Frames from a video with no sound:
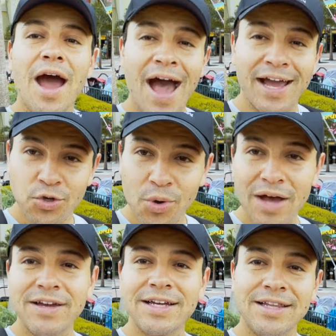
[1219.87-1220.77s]
I do
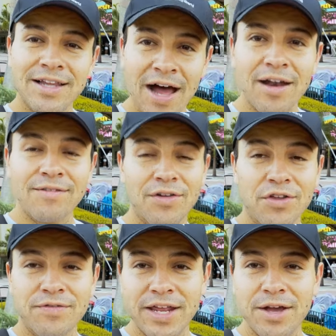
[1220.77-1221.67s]
have a lot of
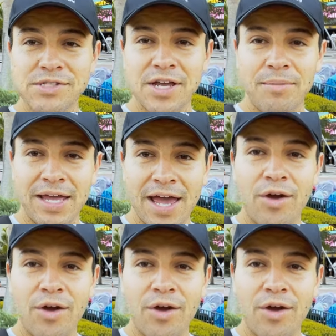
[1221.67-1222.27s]
other videos coming